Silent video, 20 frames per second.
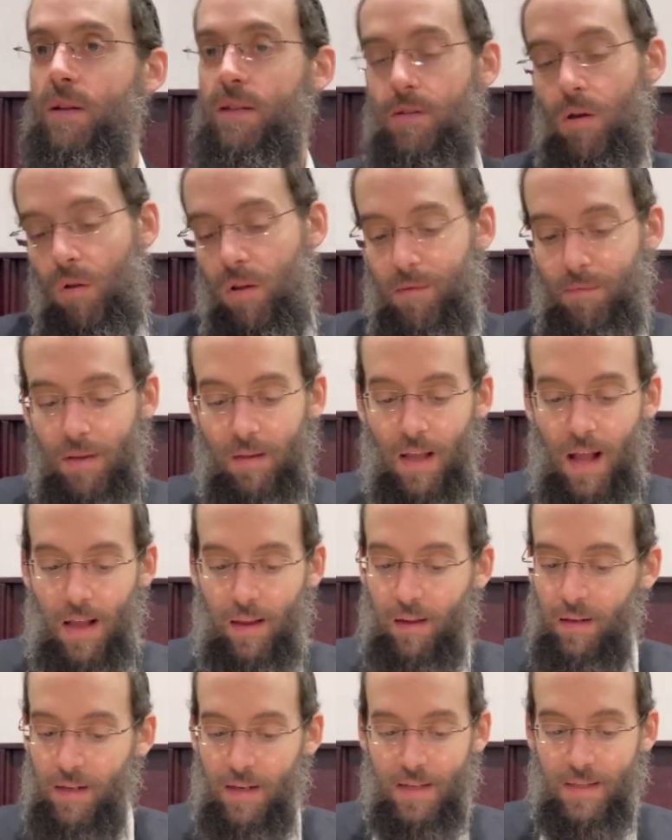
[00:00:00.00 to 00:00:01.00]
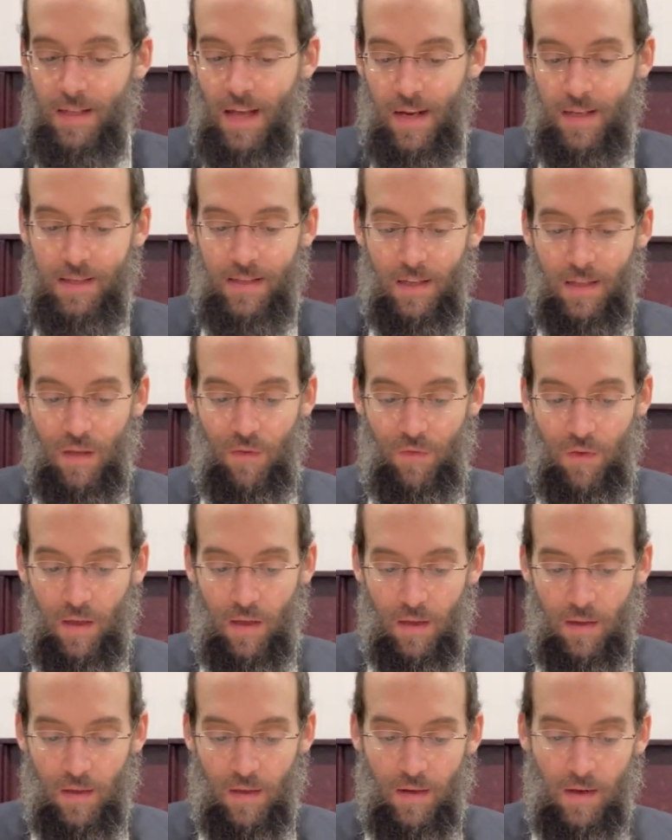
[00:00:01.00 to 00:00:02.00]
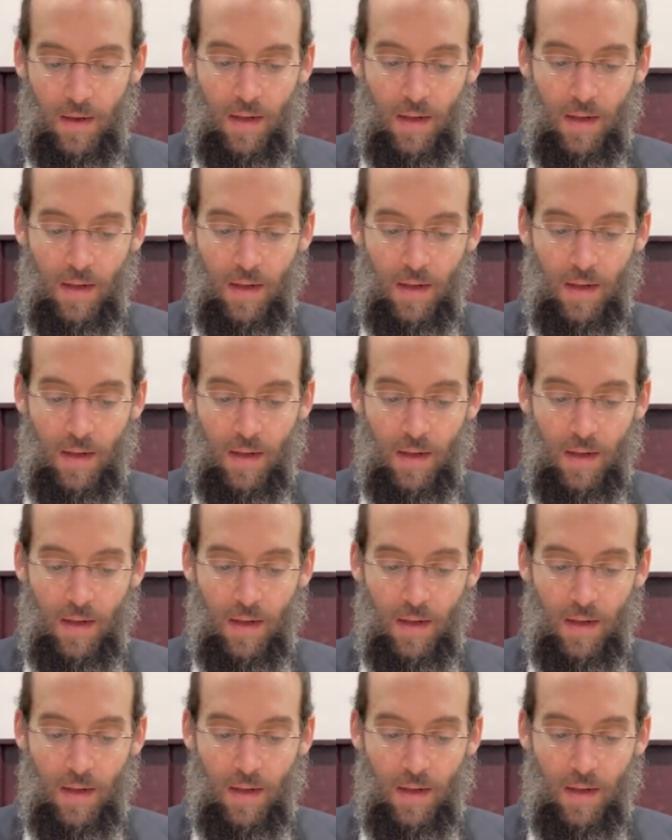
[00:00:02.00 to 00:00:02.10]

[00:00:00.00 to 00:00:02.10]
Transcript: It's only metaltalin, it's not as significant.